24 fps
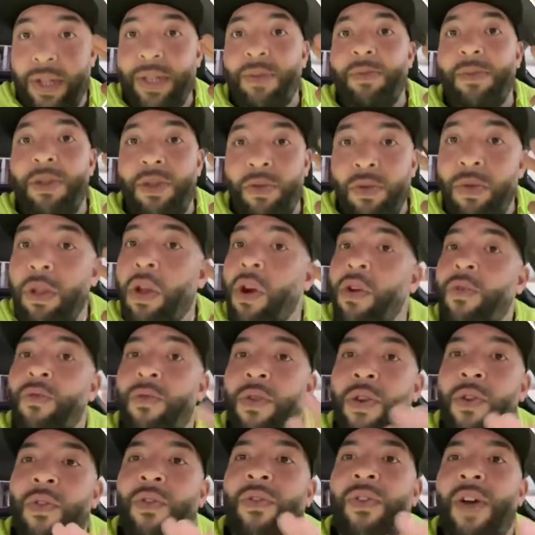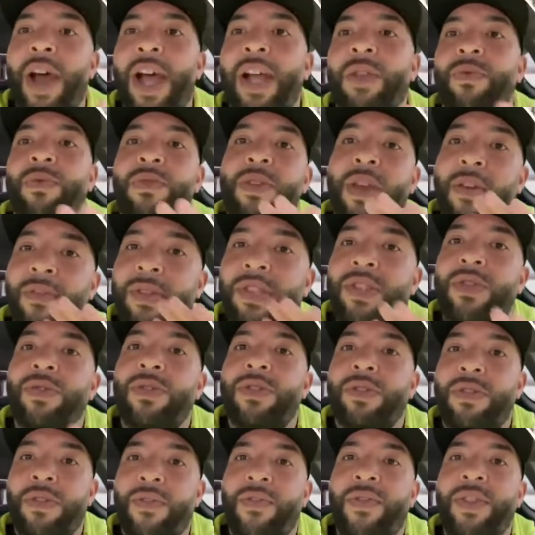me, you learn real fast when you have a
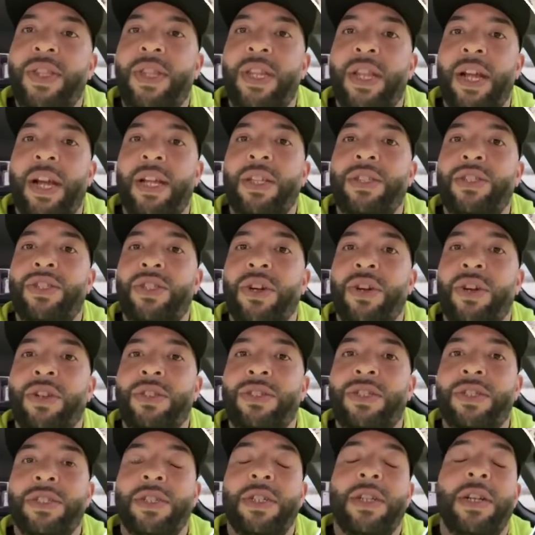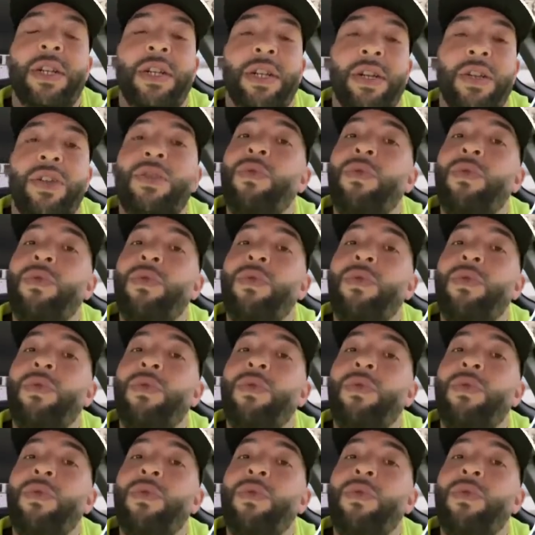$250 charge. You